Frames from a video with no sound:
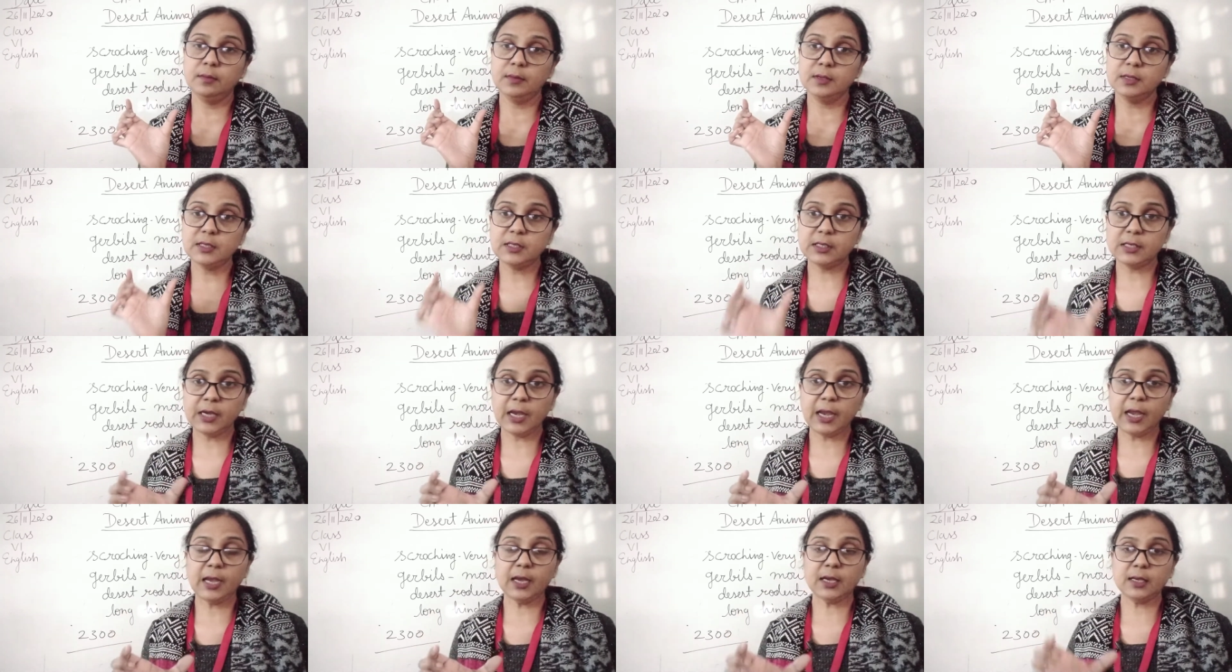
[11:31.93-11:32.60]

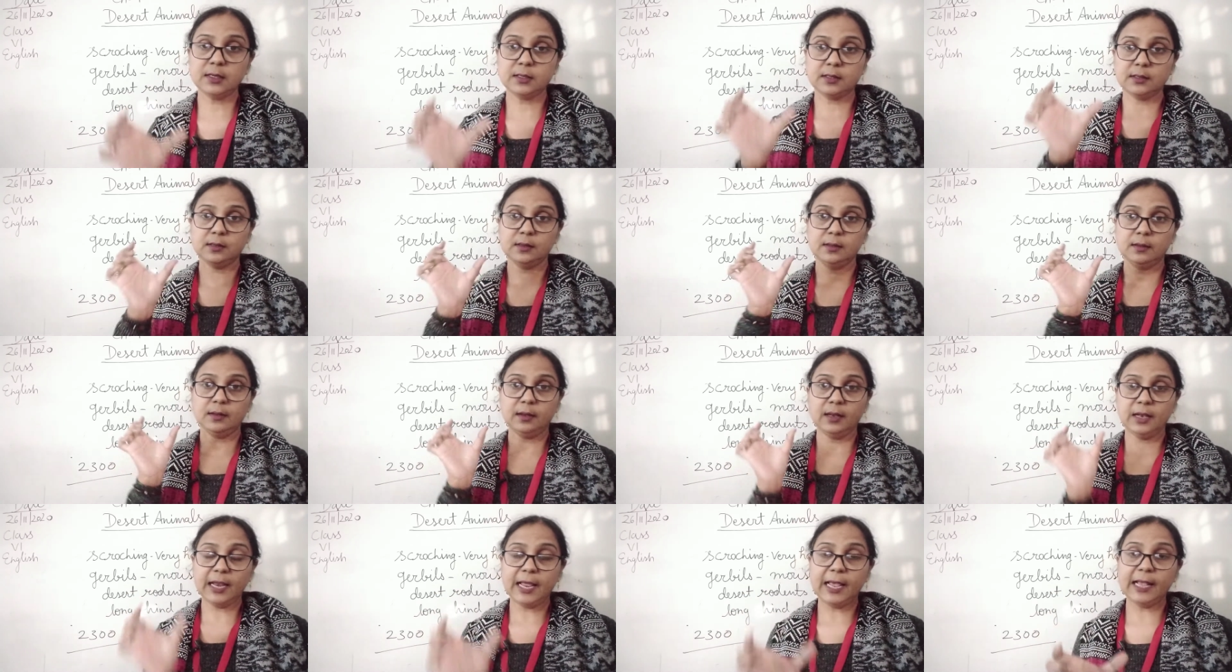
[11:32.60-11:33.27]
snake's
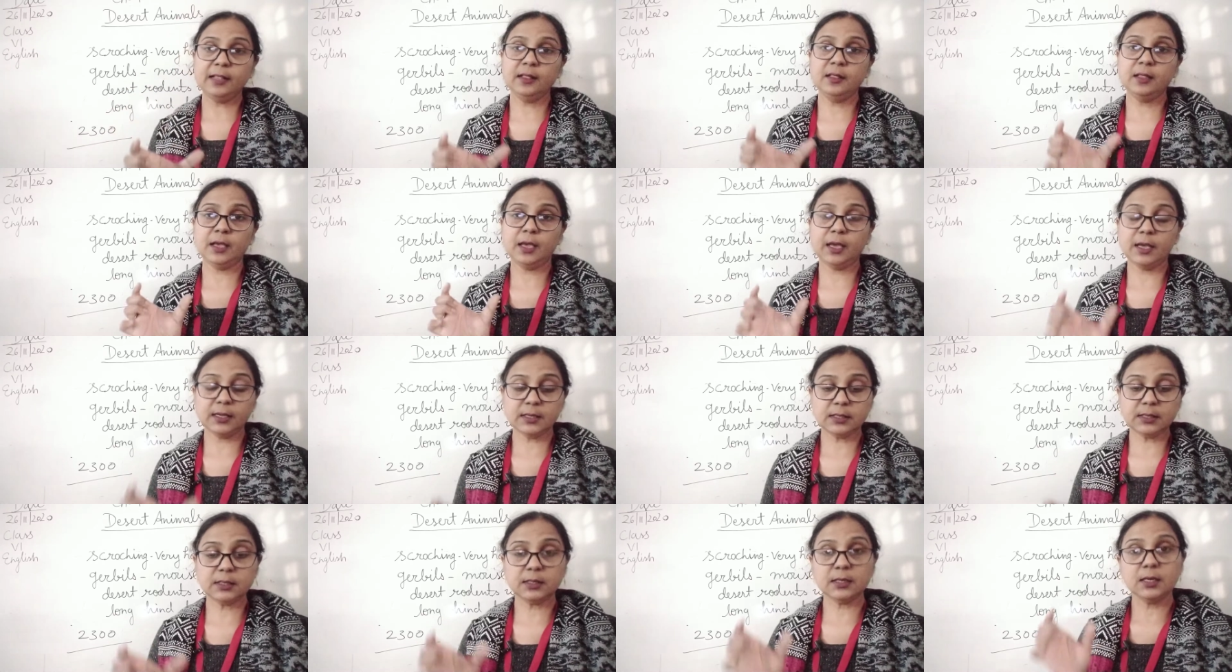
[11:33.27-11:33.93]
length
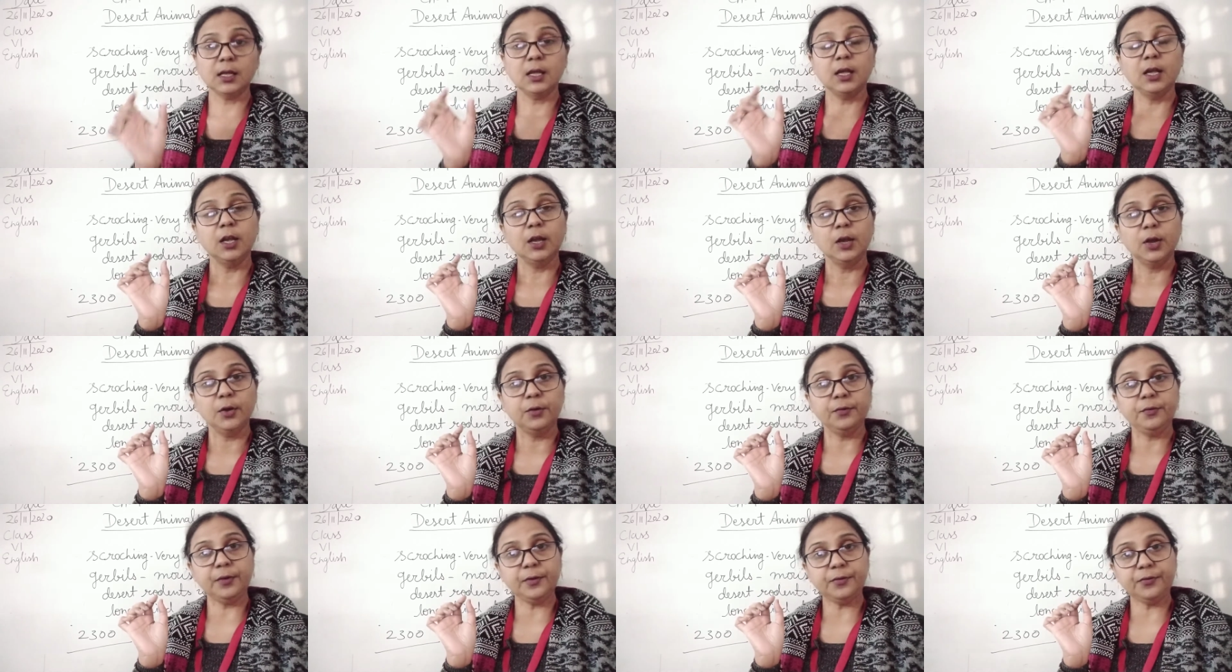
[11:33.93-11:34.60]
is
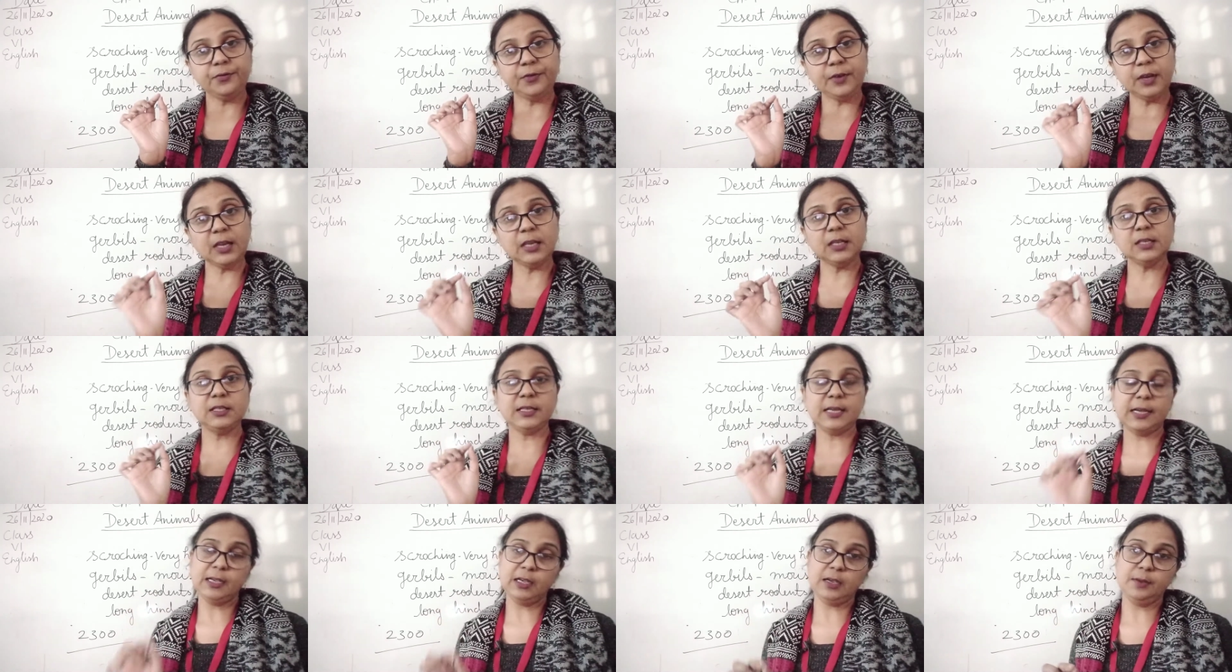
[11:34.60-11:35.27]
15
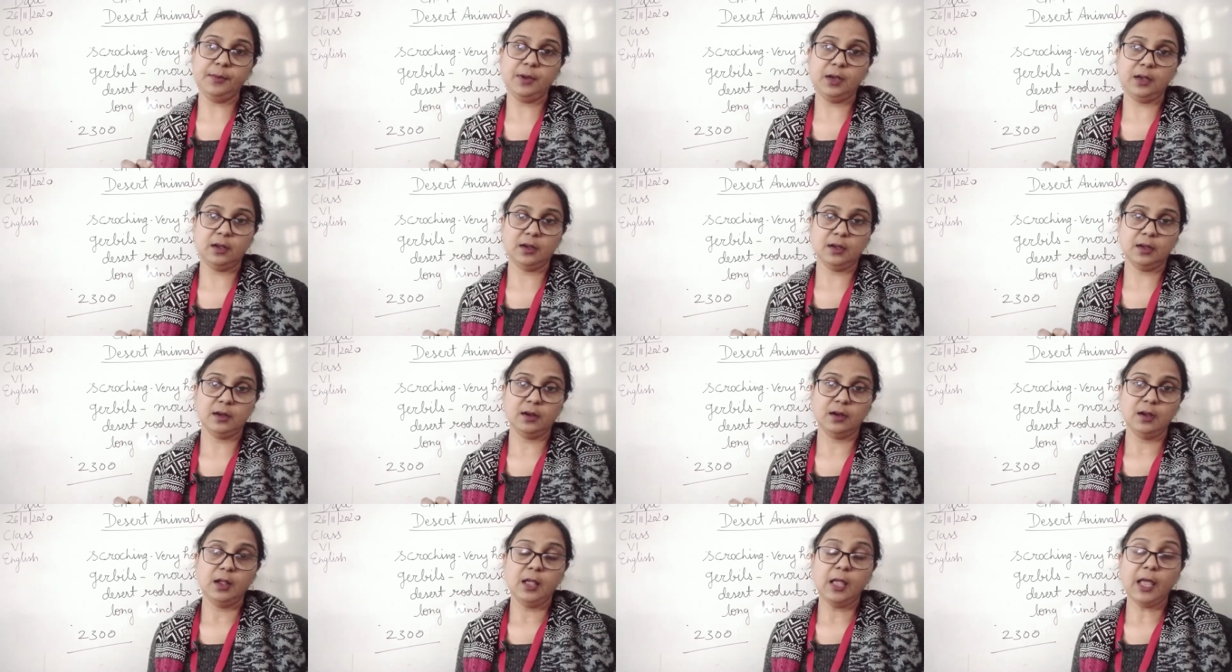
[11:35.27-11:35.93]
centimeter,